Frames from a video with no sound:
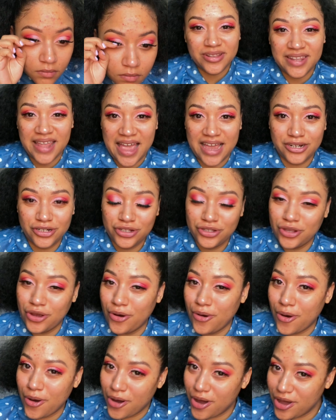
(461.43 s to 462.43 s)
Lashes
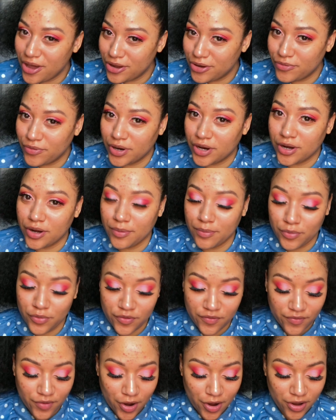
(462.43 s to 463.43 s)
are on, we're going to
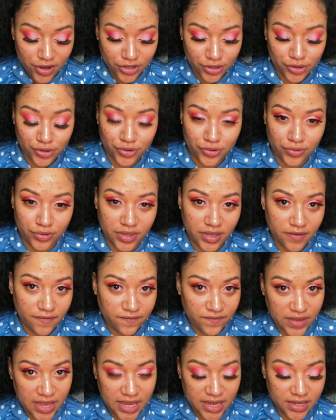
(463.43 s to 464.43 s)
move on to
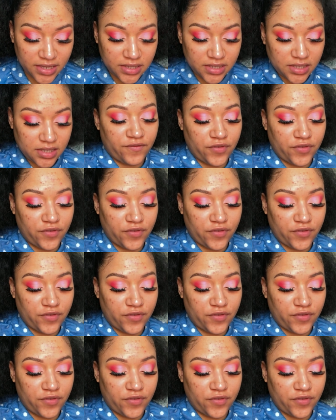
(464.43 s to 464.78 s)
the face.